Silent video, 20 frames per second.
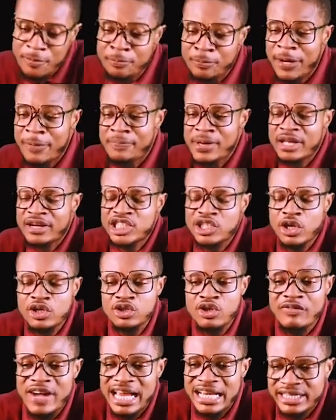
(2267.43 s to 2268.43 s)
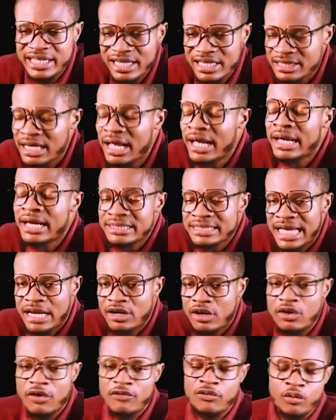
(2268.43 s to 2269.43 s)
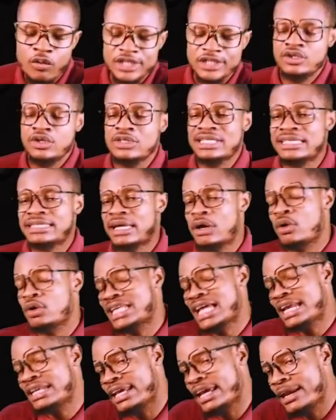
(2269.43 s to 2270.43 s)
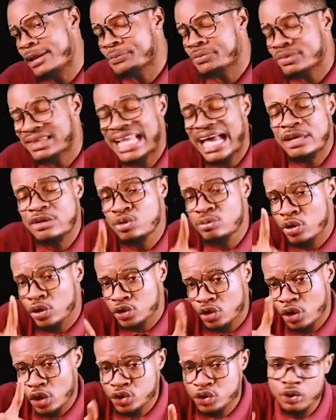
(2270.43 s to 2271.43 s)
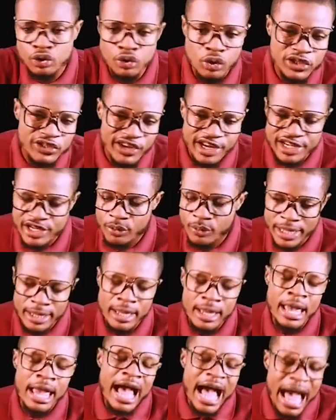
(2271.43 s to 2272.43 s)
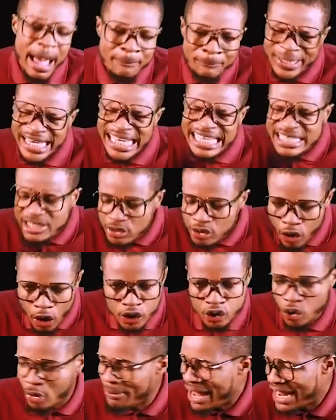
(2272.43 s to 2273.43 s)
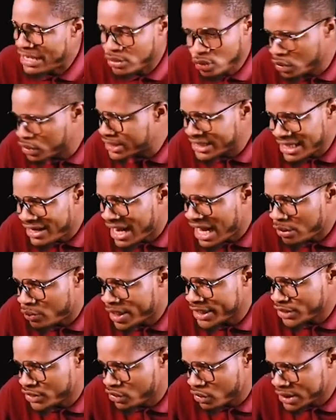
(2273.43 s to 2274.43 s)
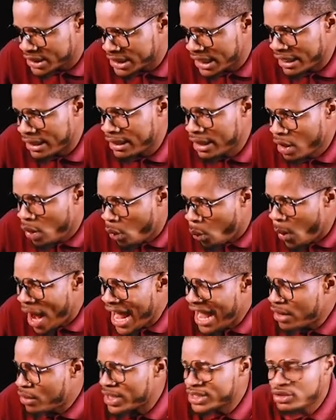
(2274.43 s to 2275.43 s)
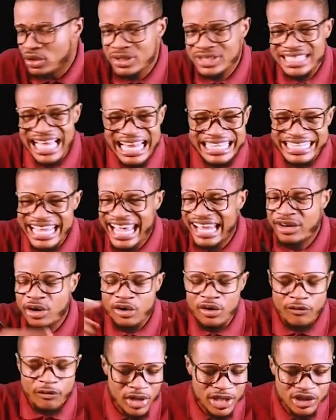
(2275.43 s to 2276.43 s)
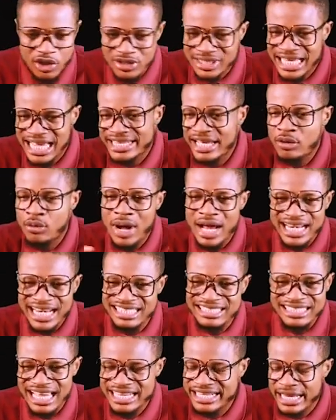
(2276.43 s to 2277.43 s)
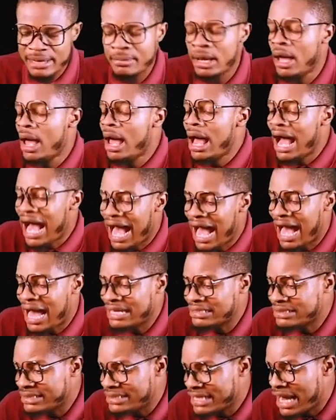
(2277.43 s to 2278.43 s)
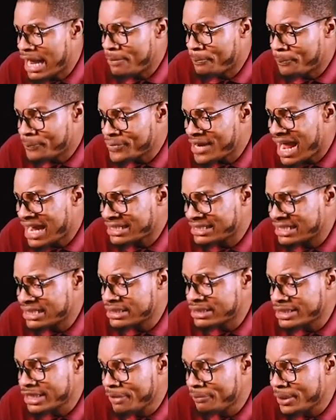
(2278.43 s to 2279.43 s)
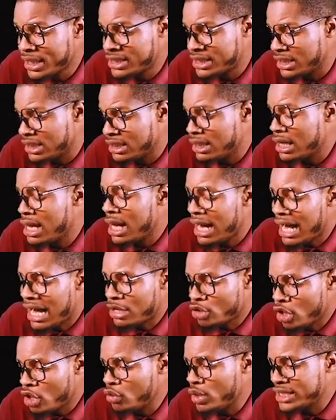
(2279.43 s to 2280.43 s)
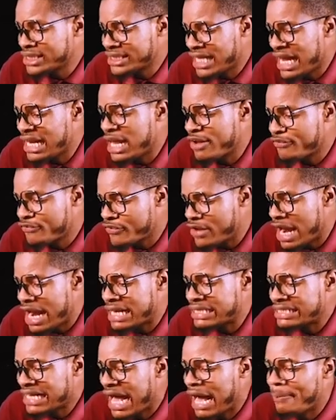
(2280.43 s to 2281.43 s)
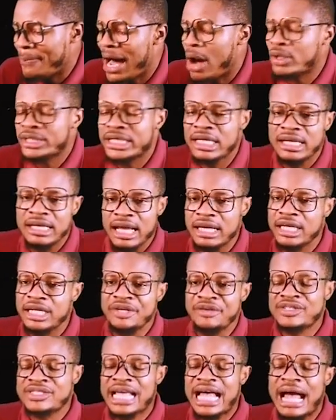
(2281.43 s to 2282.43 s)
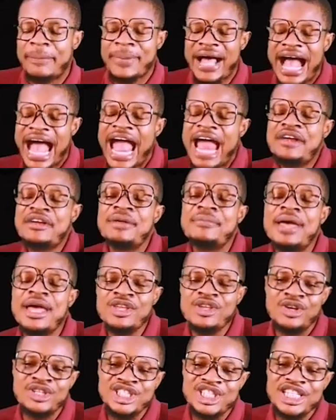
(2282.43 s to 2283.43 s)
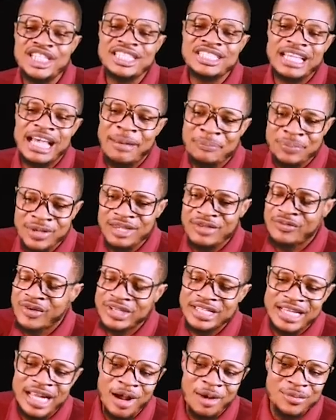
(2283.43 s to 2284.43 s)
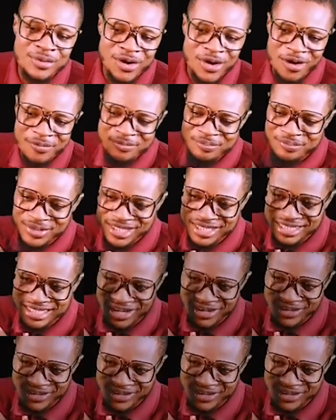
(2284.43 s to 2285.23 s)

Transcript: Preparations of alkanes. There are a lot of questions that are under there that you must also note very well. Please go to my notes. There are questions there. Waec questions are there. A lot of questions are there. Go and answer them. And then practice CBT. And always tell a friend about the LearnLift app. I remain your GSAP for the now, bro. Peace